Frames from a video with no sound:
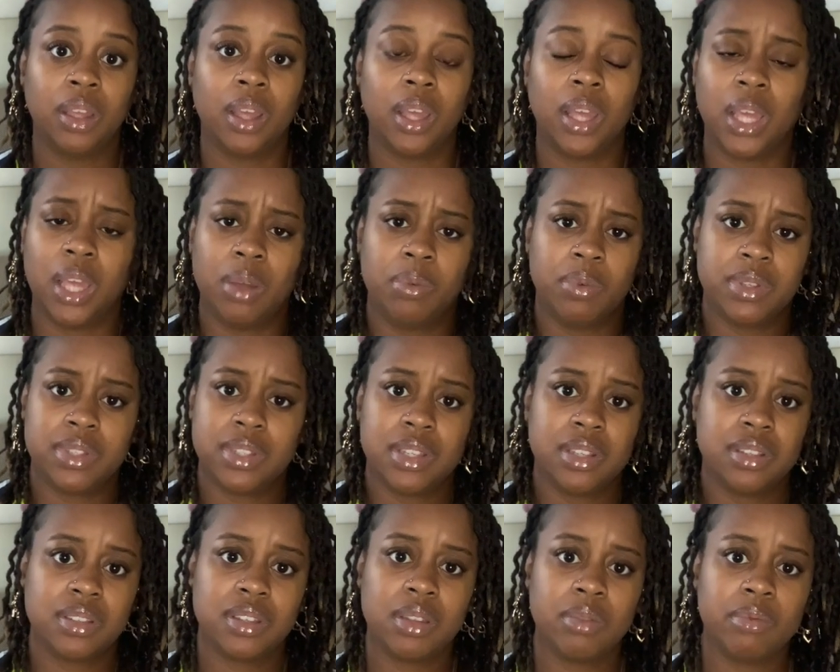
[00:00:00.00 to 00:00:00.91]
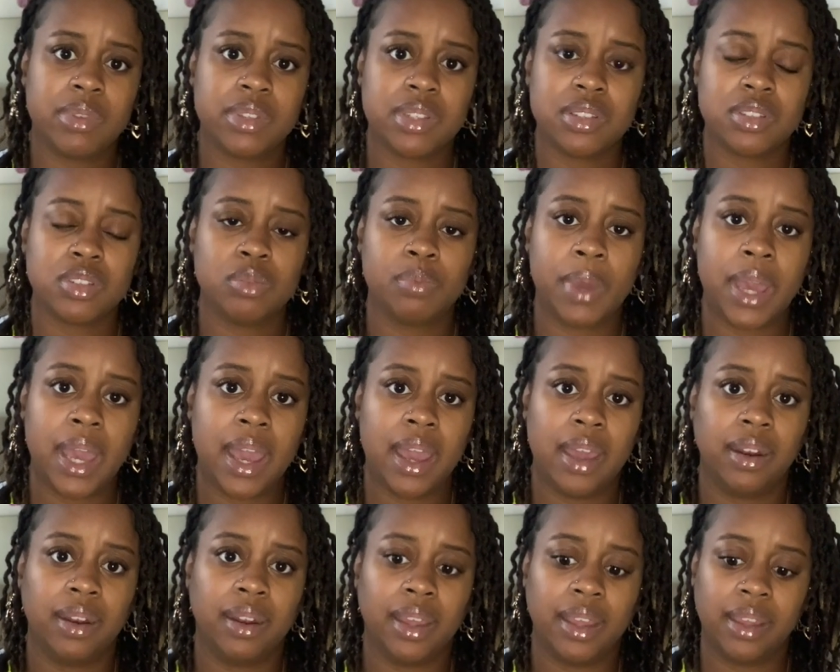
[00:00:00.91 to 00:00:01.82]
it wasn't too
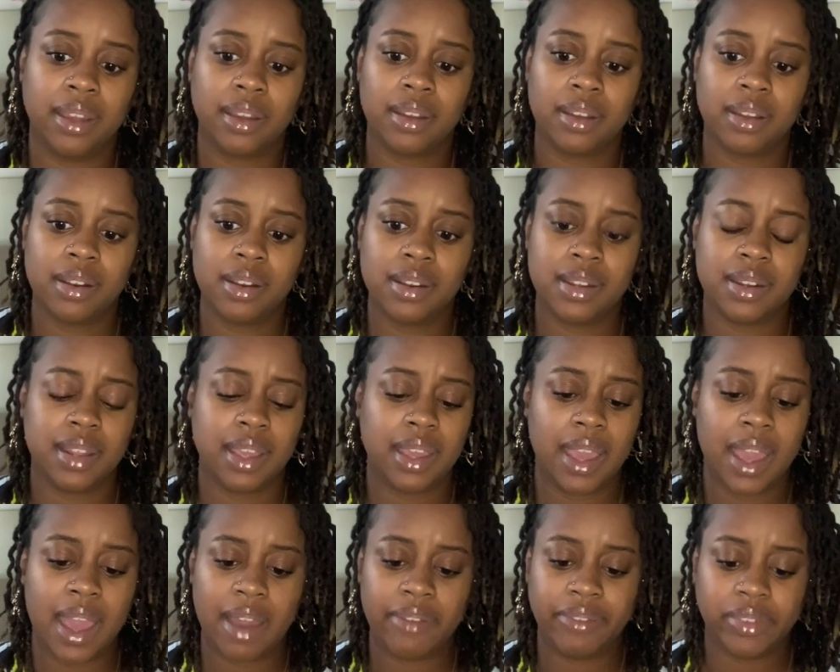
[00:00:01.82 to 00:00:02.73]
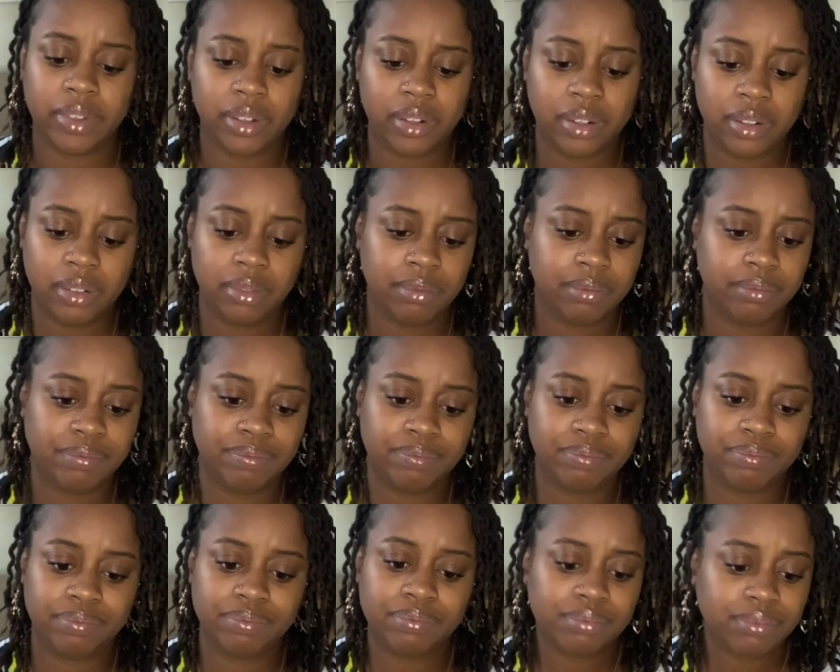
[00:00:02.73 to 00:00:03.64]
bad. Like, the day after,
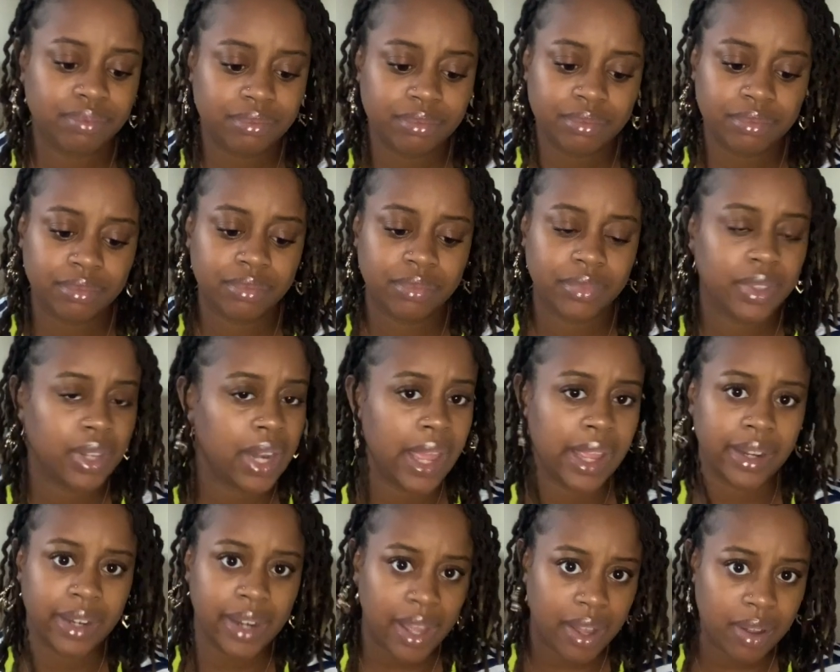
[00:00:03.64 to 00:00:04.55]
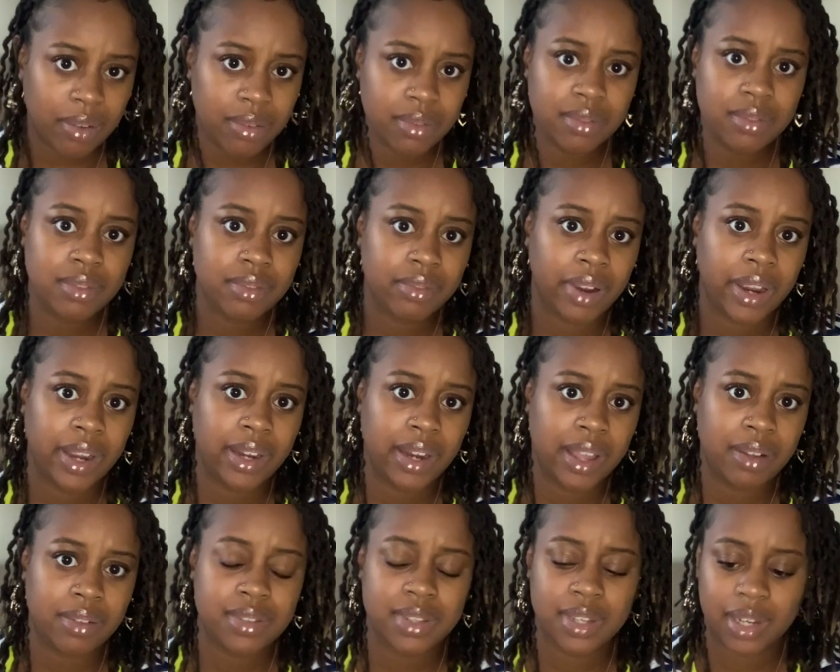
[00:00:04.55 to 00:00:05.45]
like right
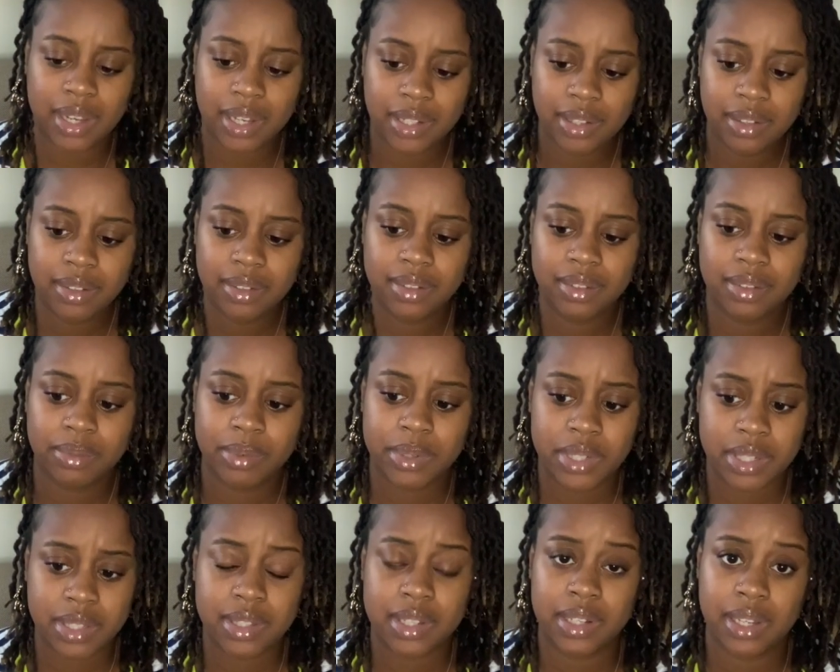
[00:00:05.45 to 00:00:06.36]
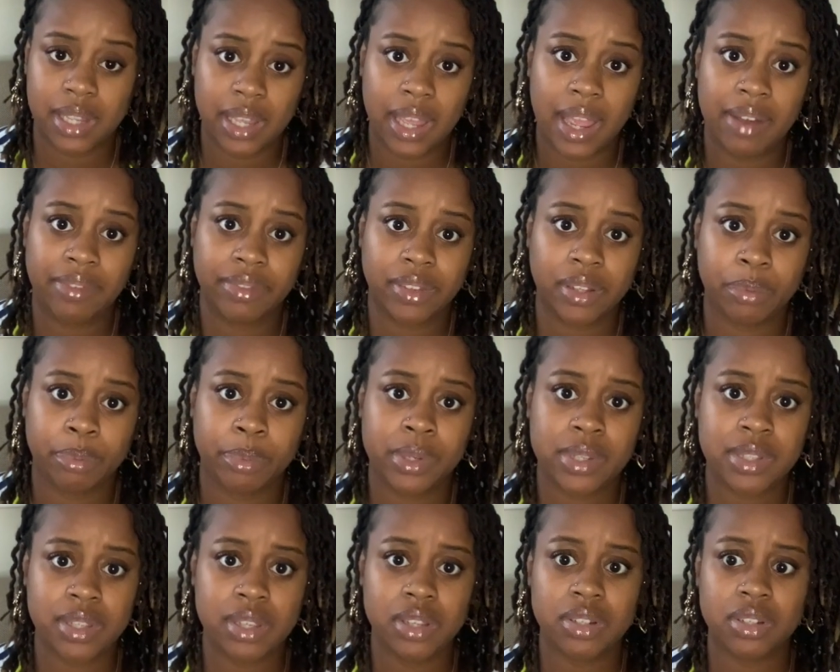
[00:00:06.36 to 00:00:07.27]
now today, which is the day after the
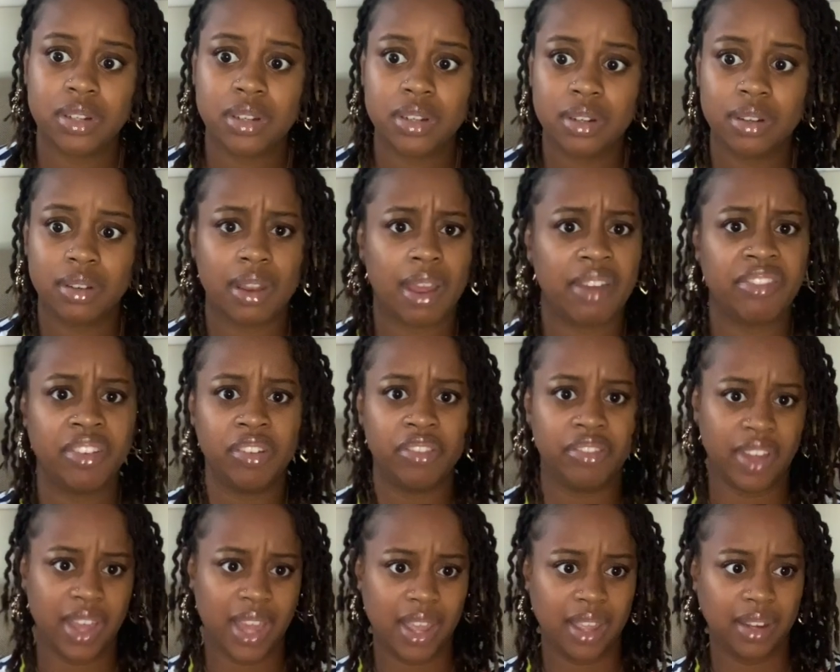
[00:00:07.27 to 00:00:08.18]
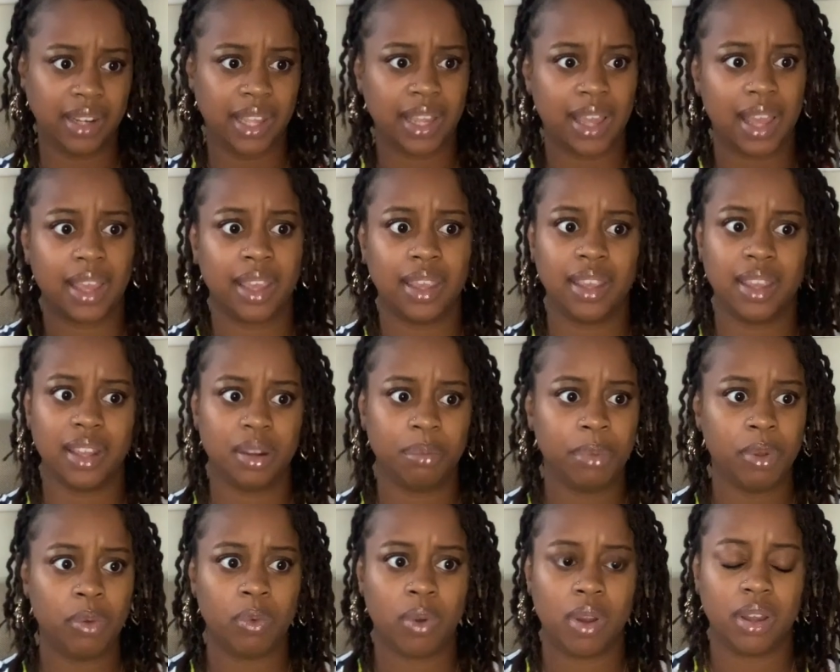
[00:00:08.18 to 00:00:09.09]
procedure, I feel fine. Like, I can get up
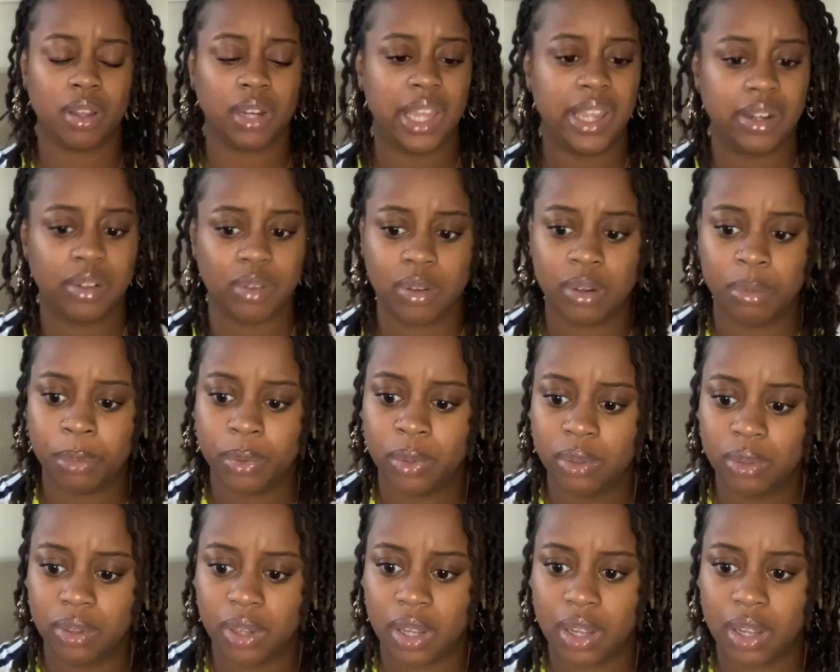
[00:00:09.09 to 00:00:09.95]
and walk like normal.